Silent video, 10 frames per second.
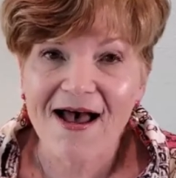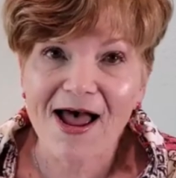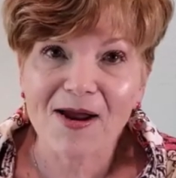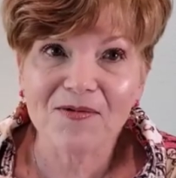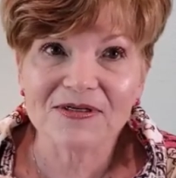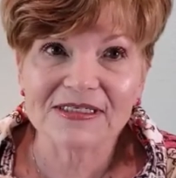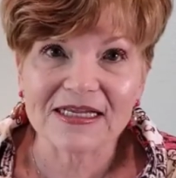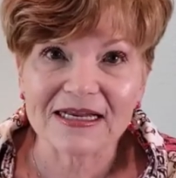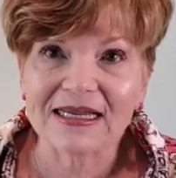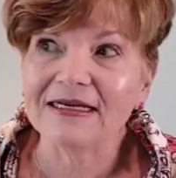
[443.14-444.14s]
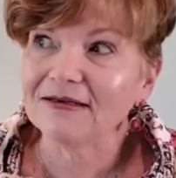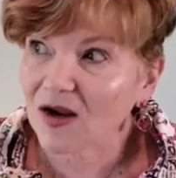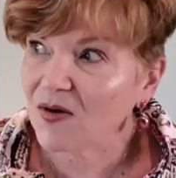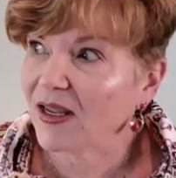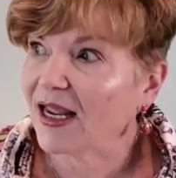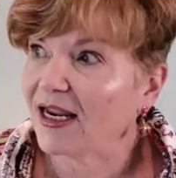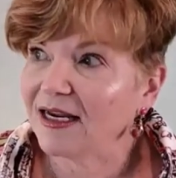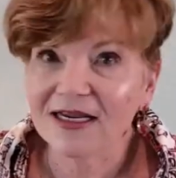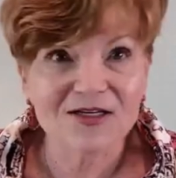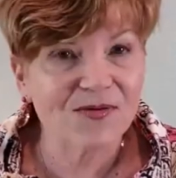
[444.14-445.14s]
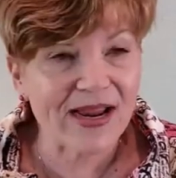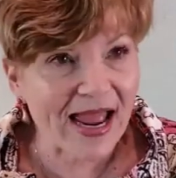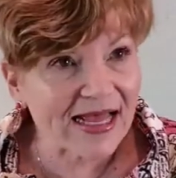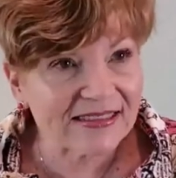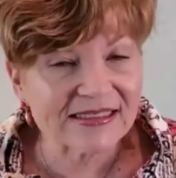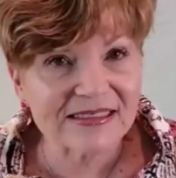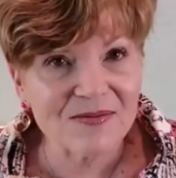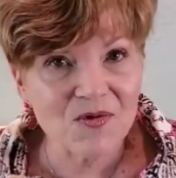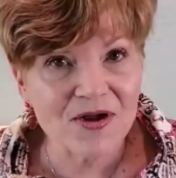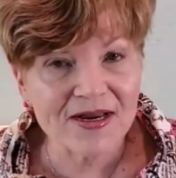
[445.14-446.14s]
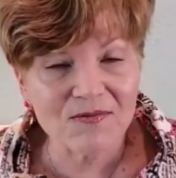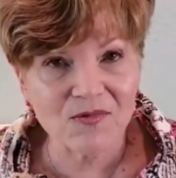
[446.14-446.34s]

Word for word: I was thinking, okay, do I ask someone?